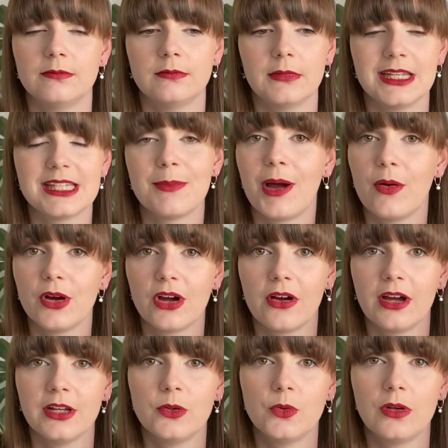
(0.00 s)
it's about a
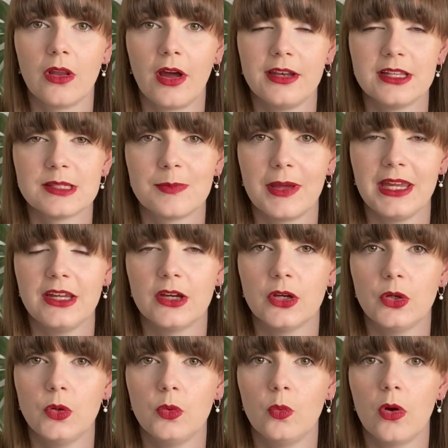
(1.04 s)
guy called Linus Baker
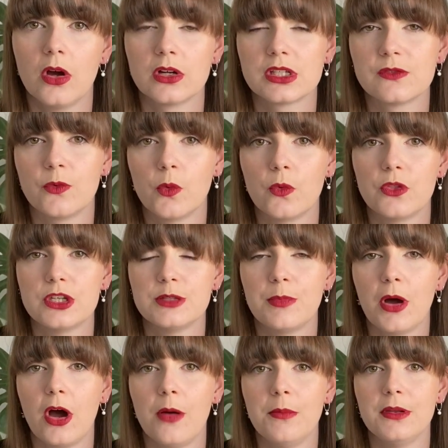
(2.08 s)
who works for the
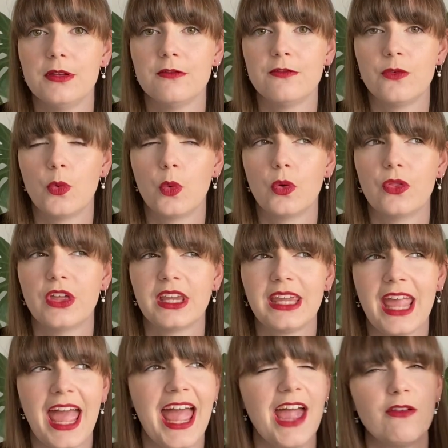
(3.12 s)
Department for the
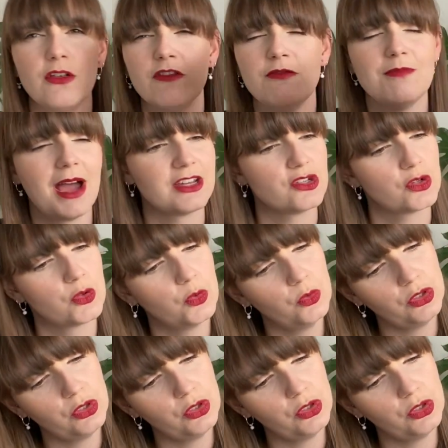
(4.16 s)
Care of Magical